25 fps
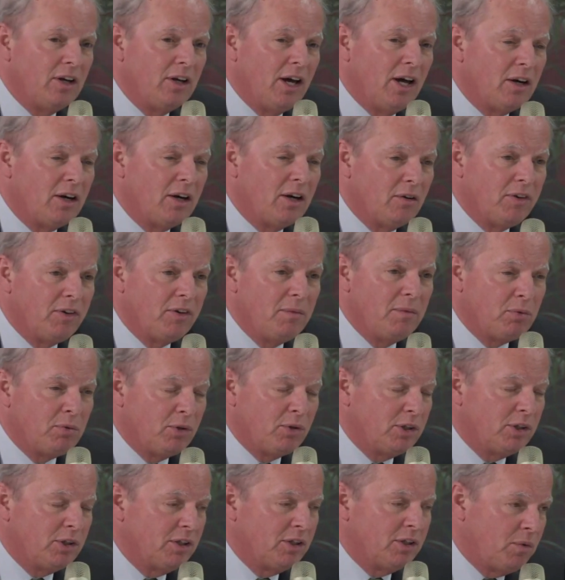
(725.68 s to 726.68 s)
a lot of
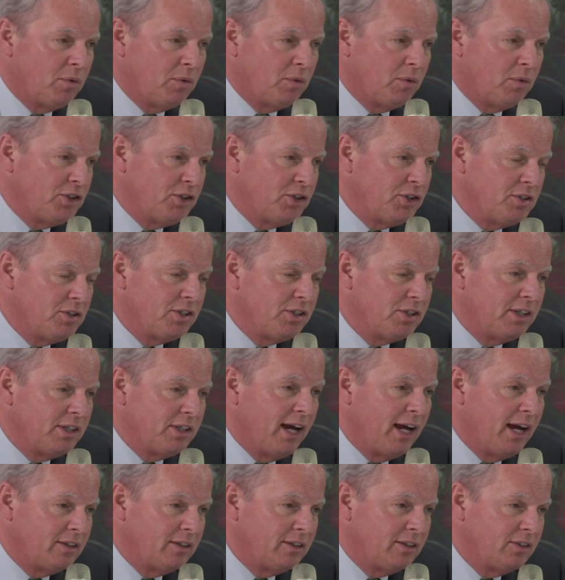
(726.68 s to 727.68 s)
important questions
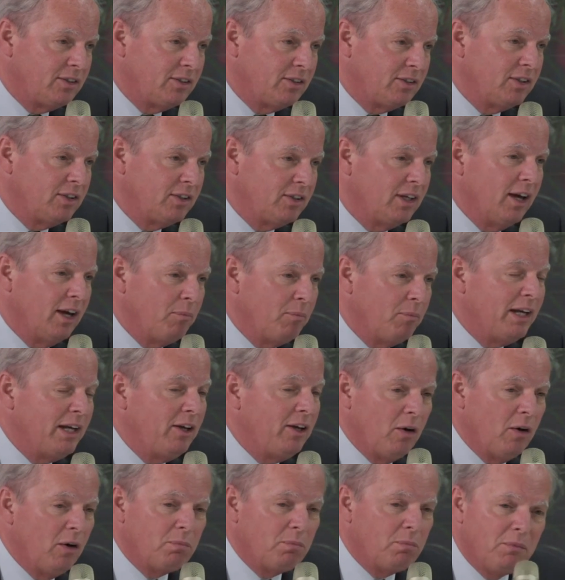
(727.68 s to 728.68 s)
that
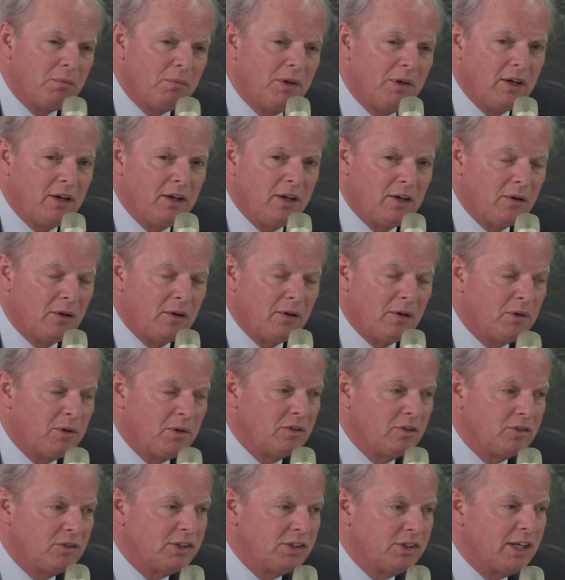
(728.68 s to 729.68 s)
many upper middle income
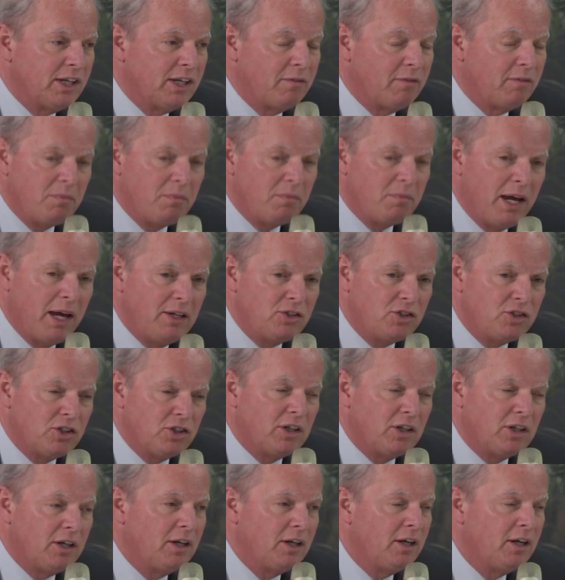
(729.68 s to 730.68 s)
countries have
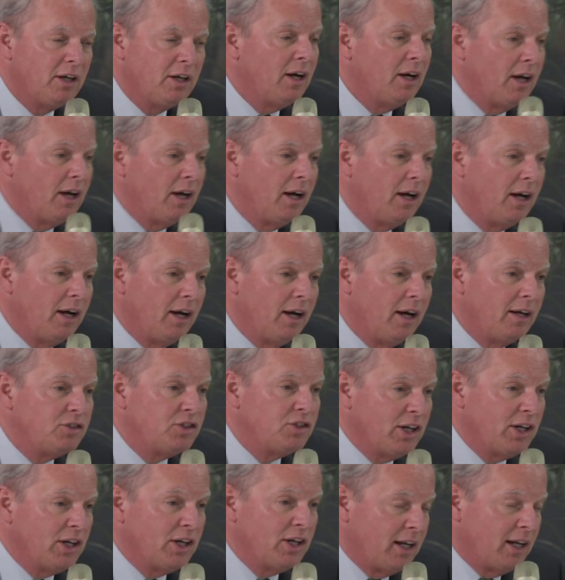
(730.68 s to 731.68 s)
major
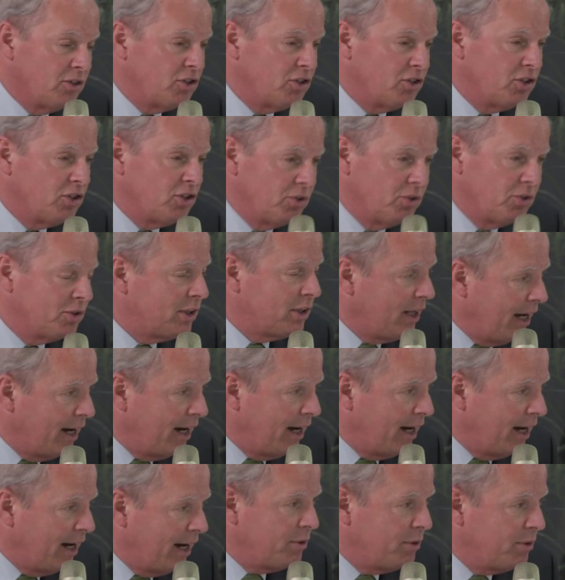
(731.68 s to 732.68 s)
challenges with
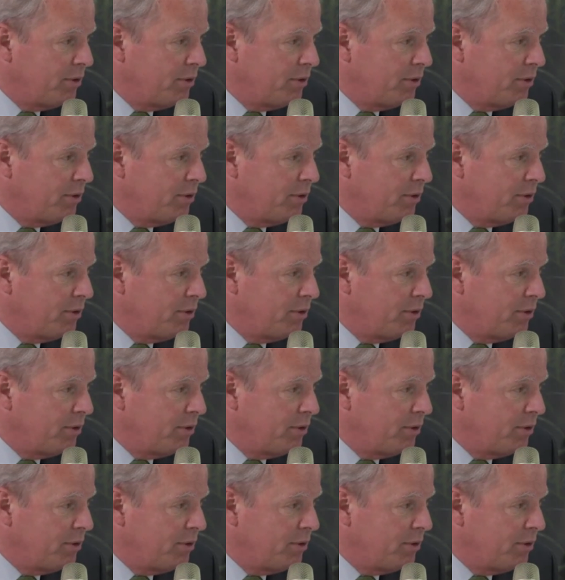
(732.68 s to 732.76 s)
climate